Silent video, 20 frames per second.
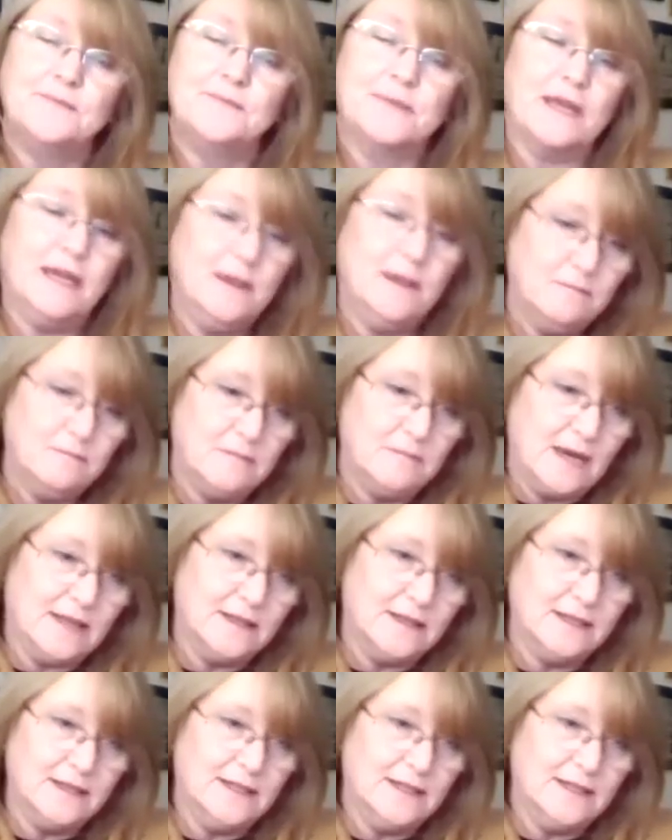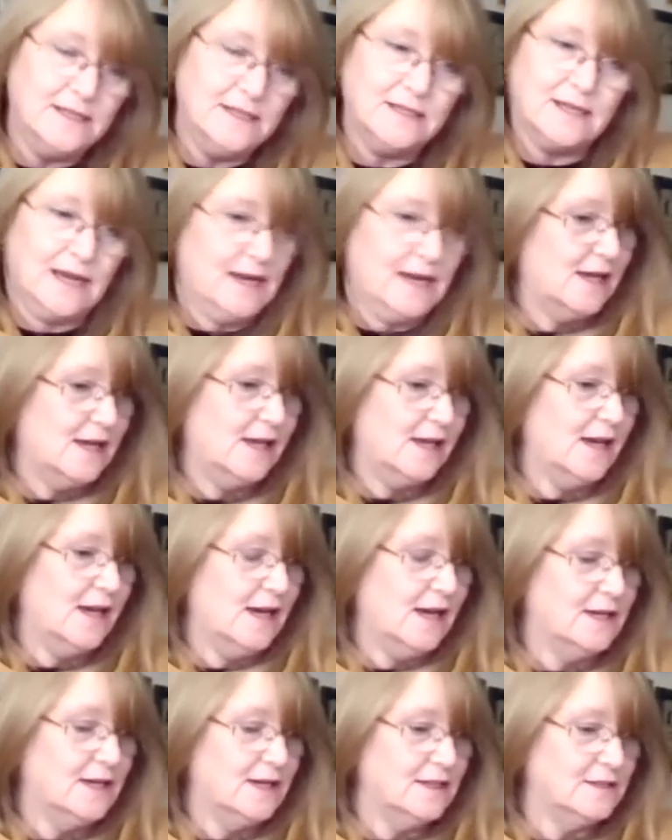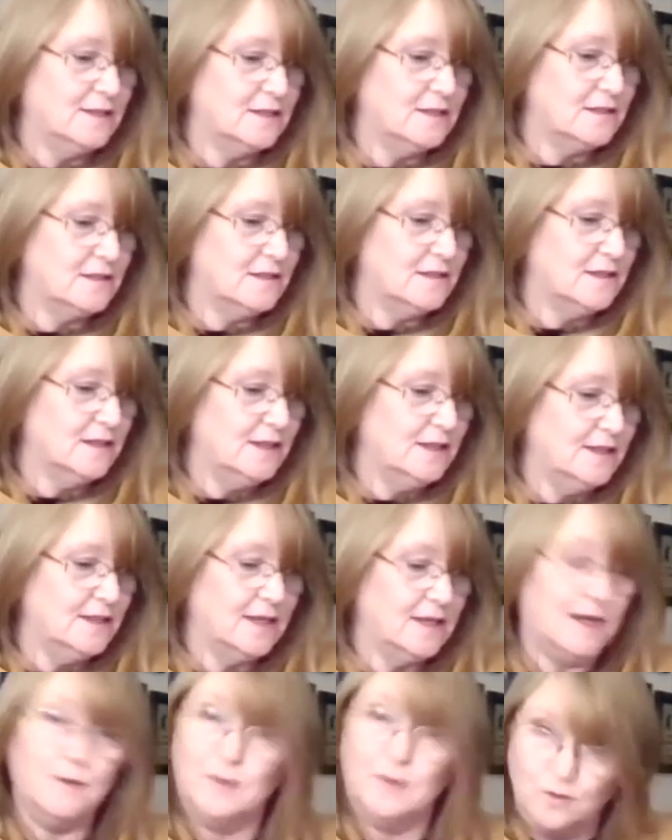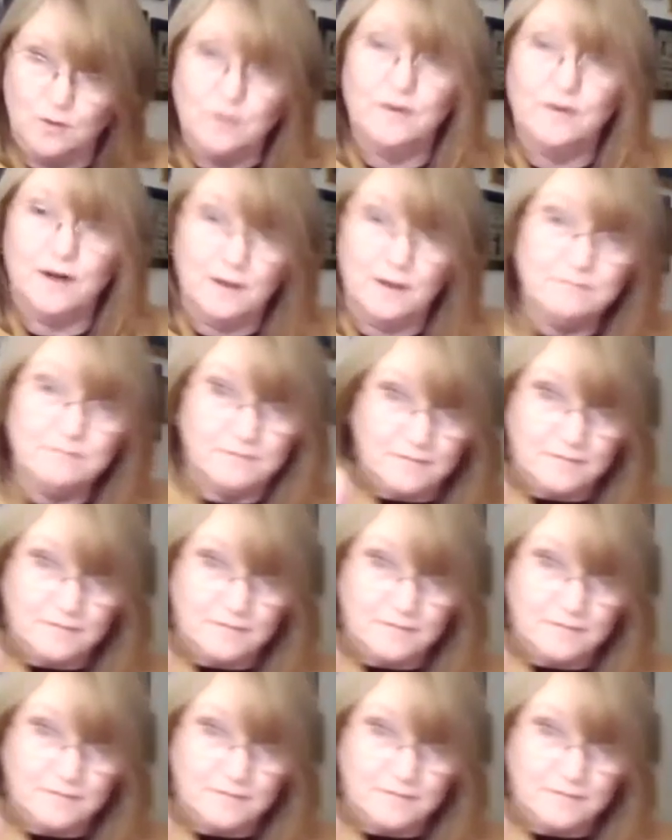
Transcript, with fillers: He met the lead guy, and the lead guy went over and